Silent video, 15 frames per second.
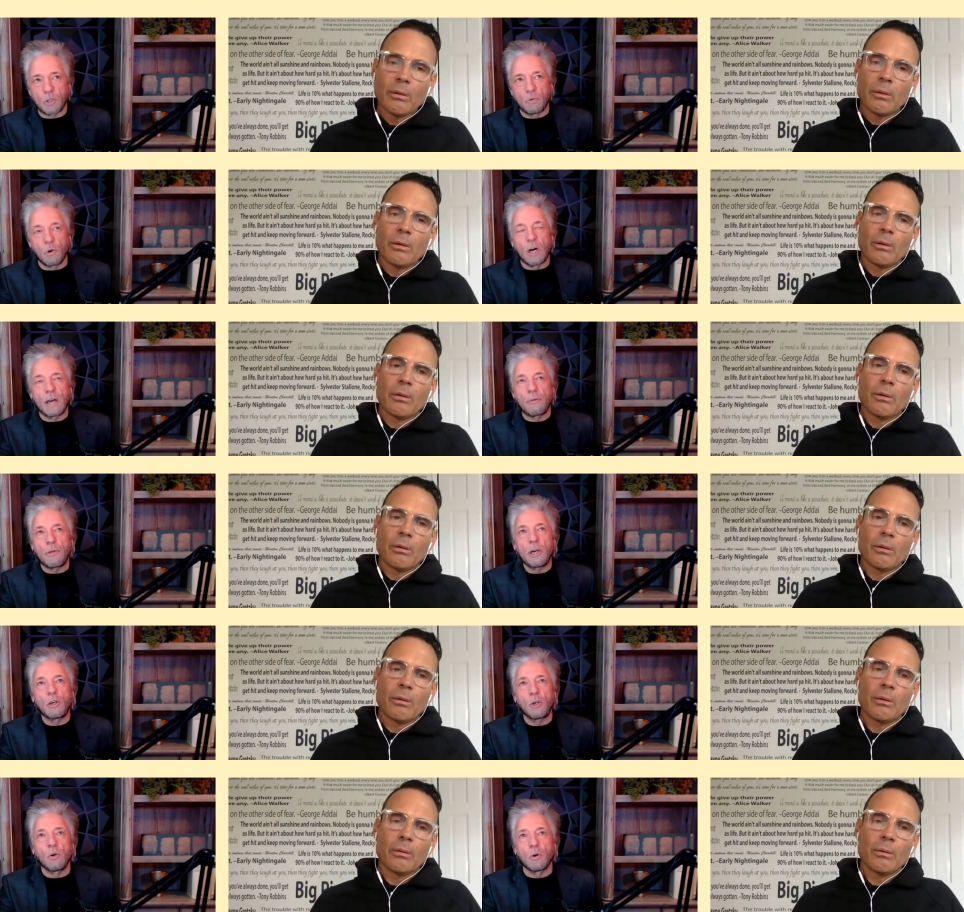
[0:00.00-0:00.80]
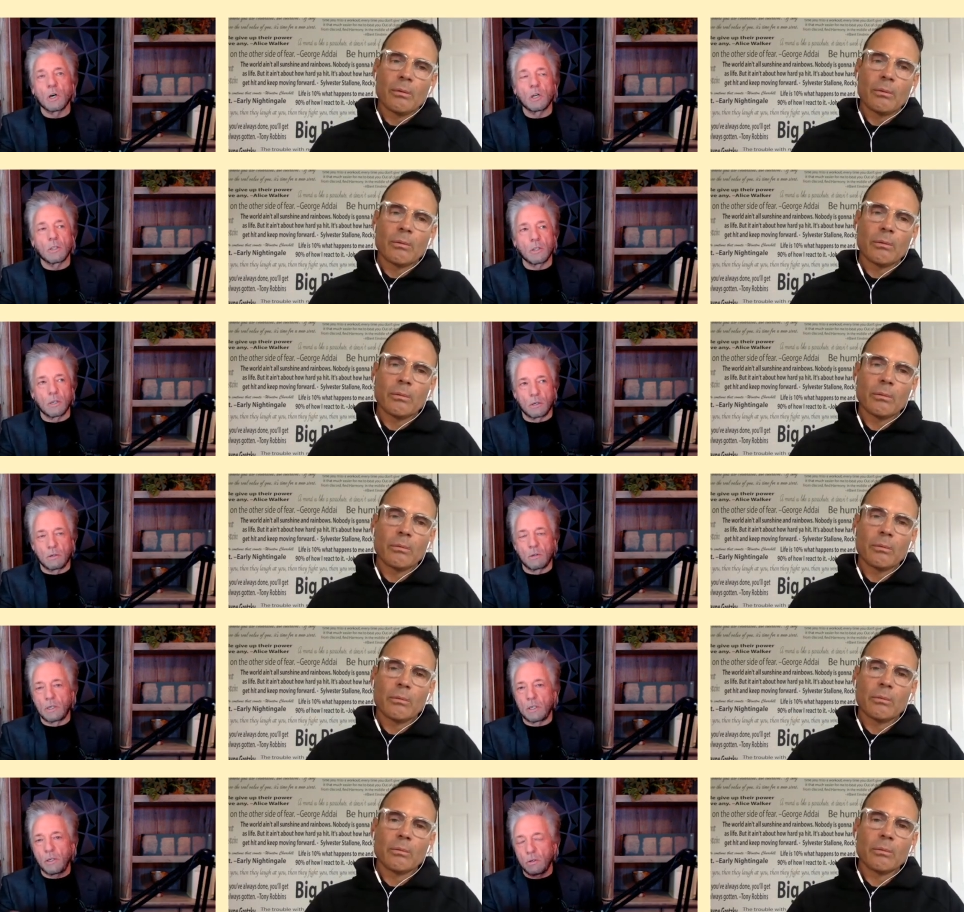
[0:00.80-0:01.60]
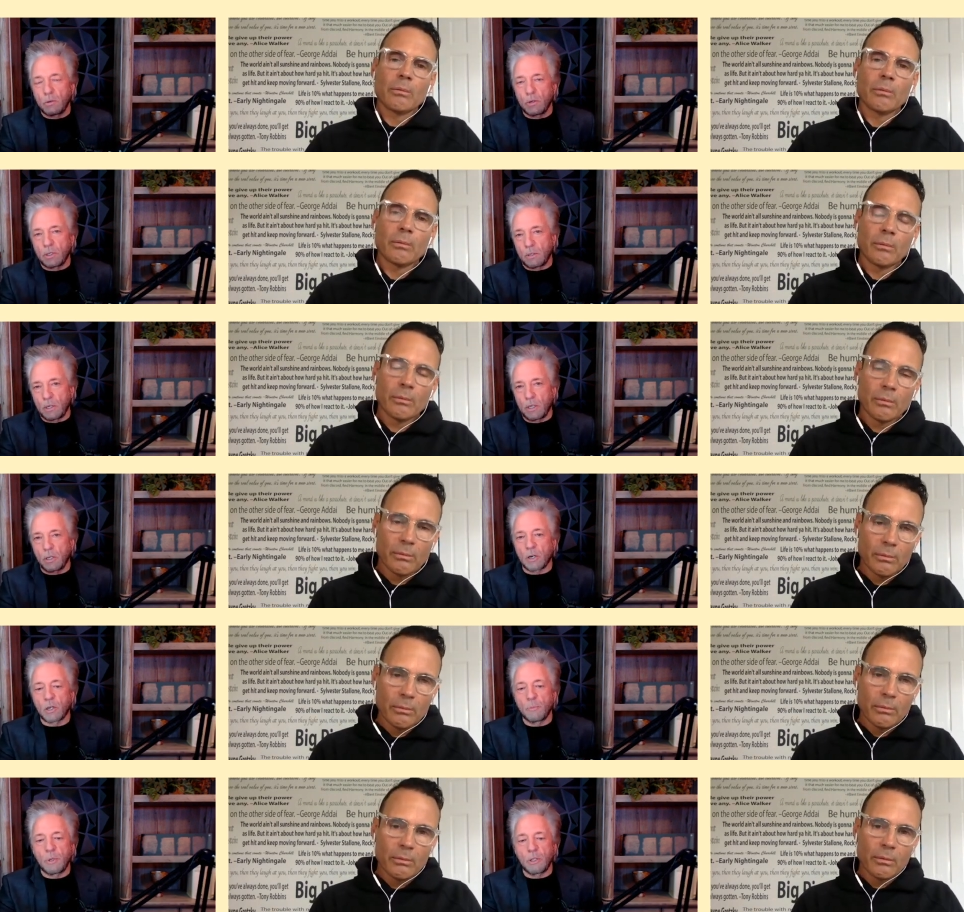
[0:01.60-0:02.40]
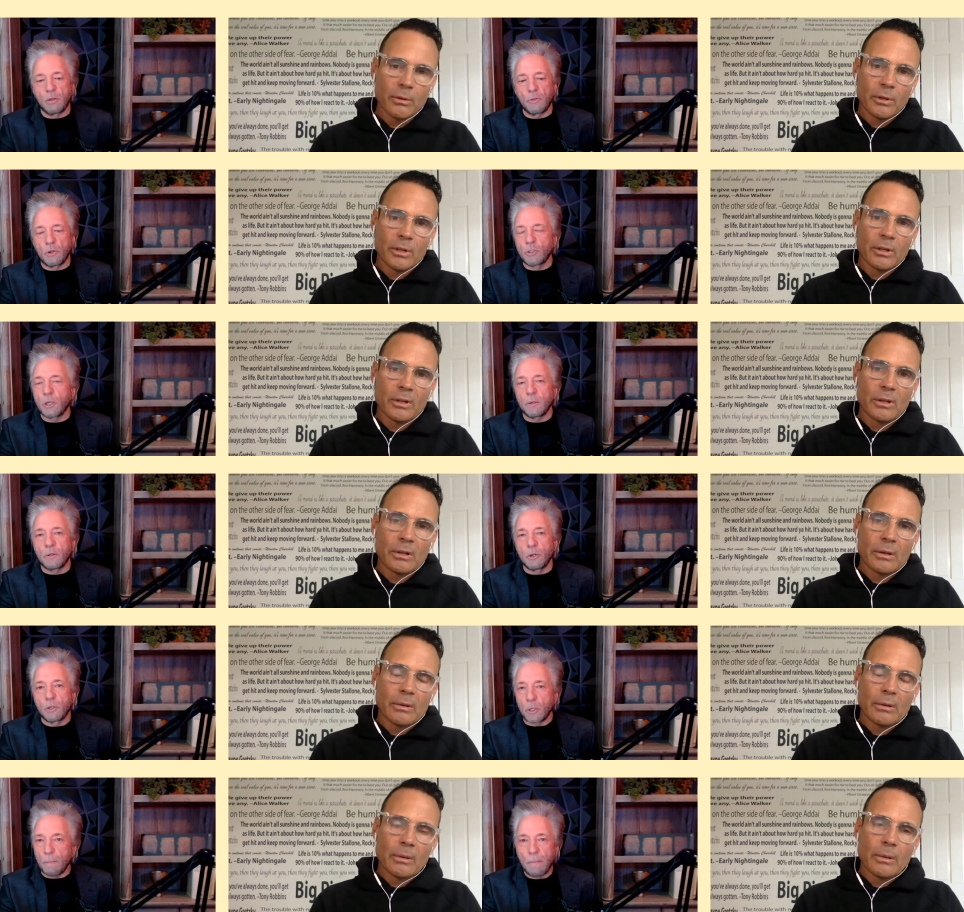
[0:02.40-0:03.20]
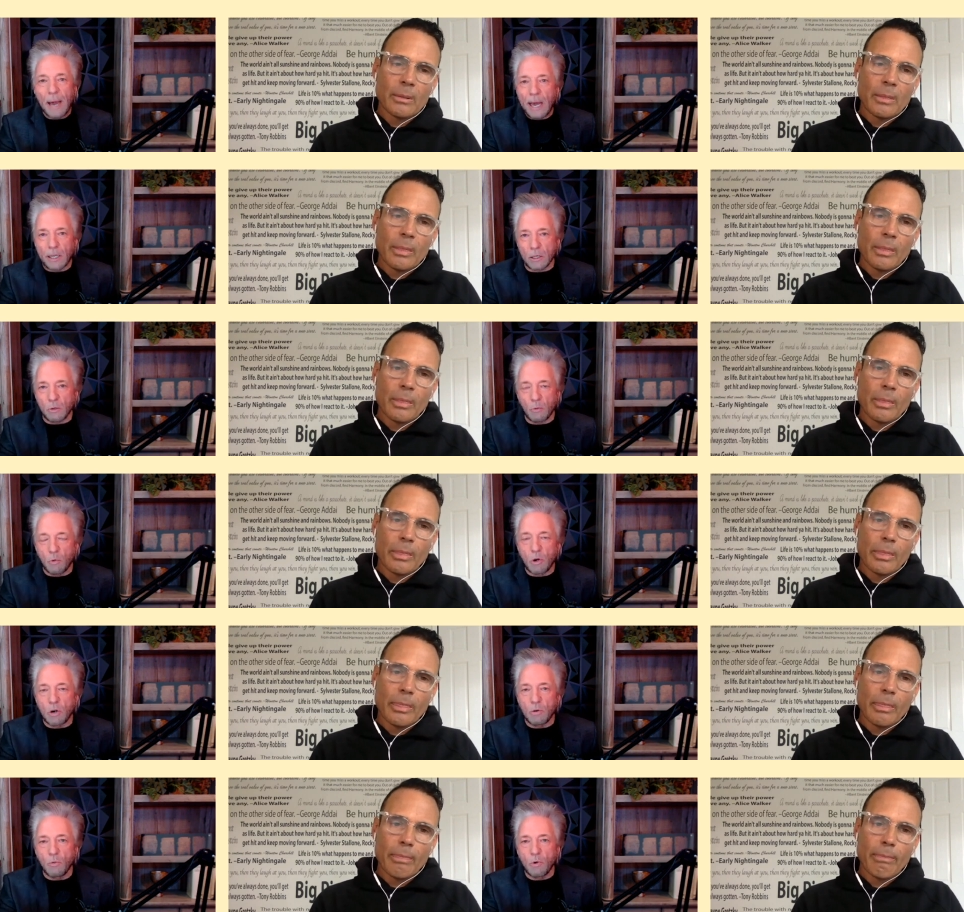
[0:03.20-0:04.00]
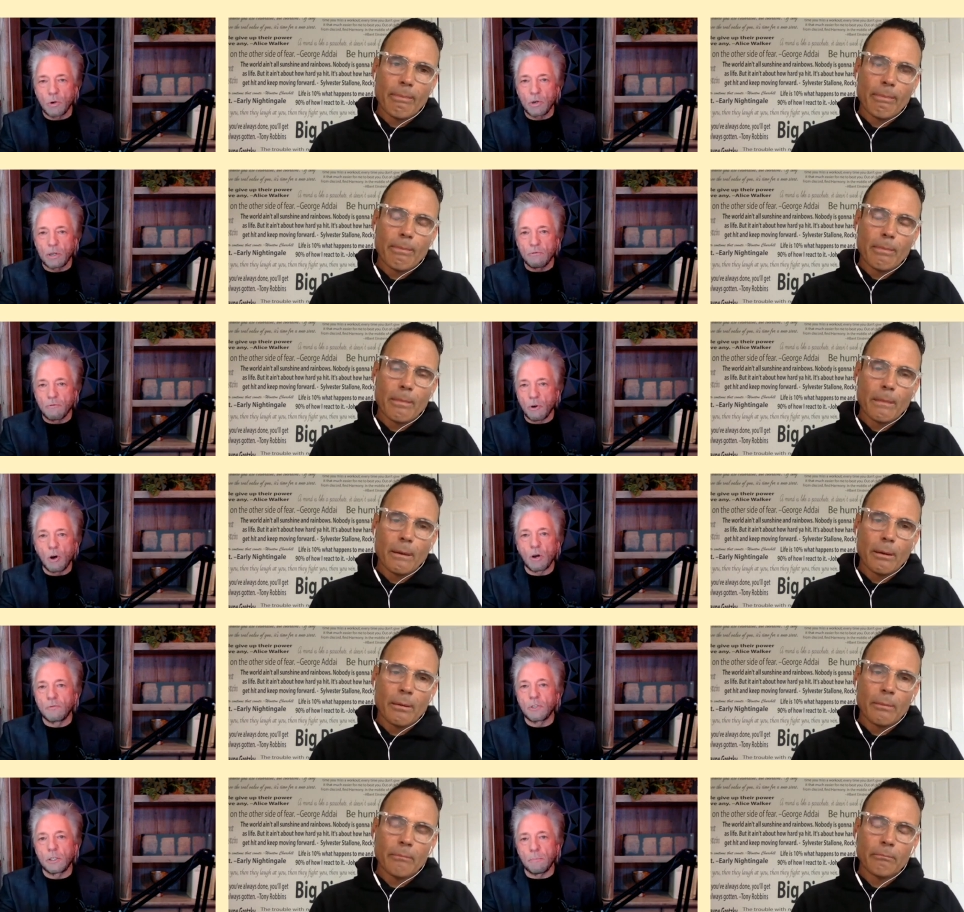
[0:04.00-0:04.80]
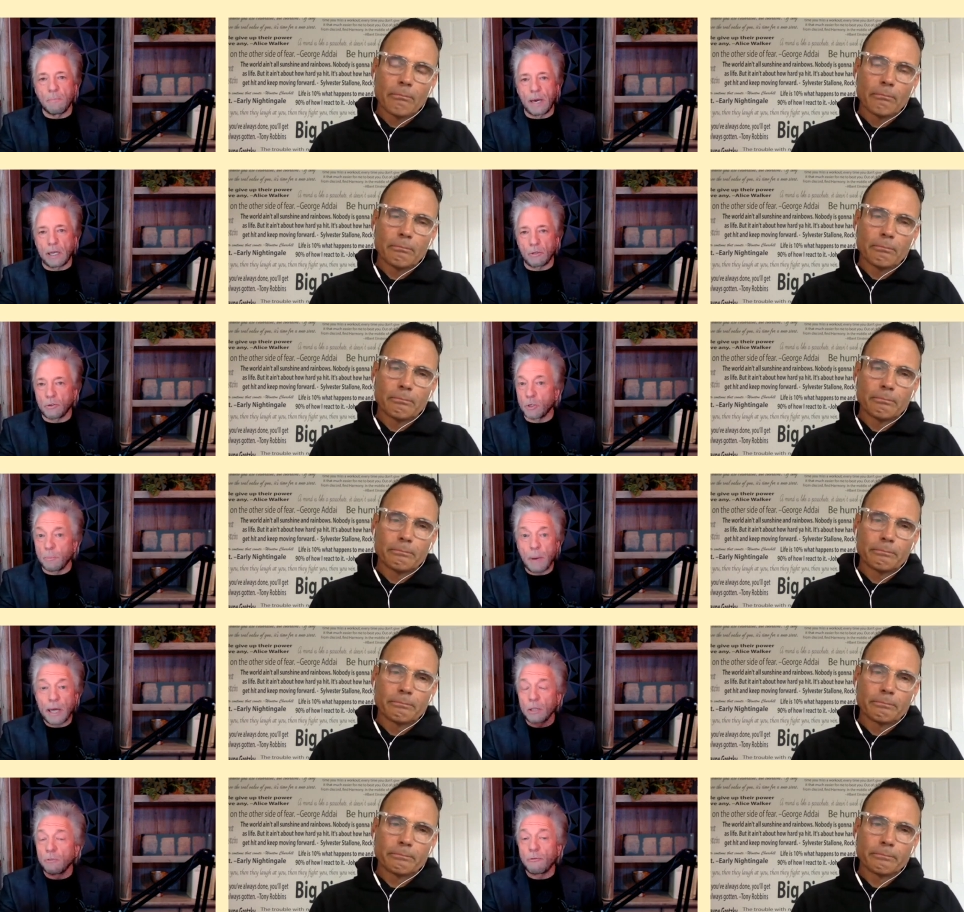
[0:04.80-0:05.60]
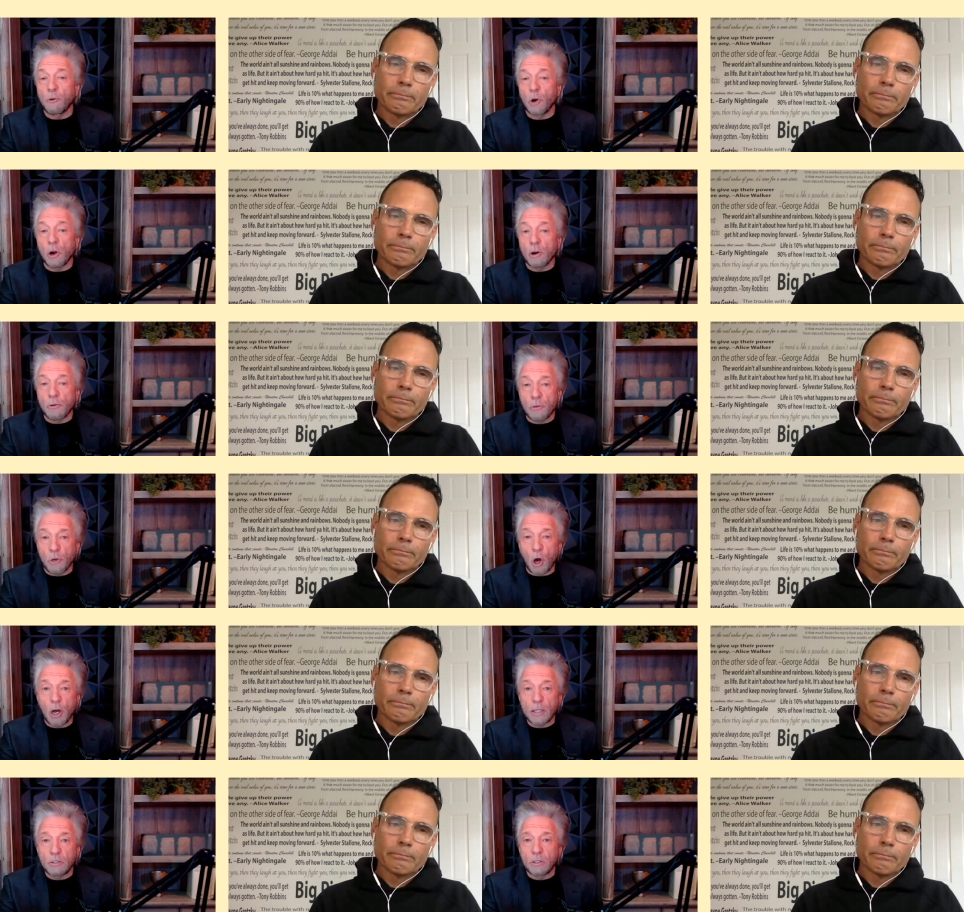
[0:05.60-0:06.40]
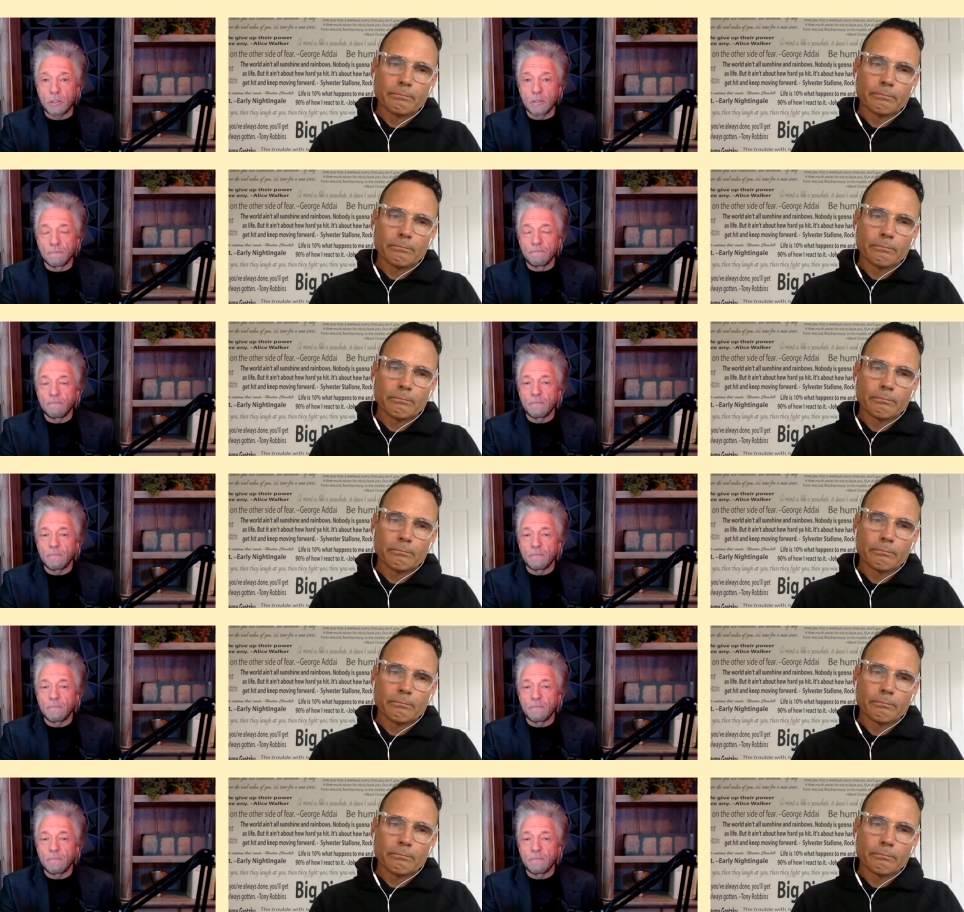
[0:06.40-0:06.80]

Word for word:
Speaker 1: Well, I think you all know you and, and our community. There's a there's a battle. We're we're involved in a battle. There's a battle for our thoughts.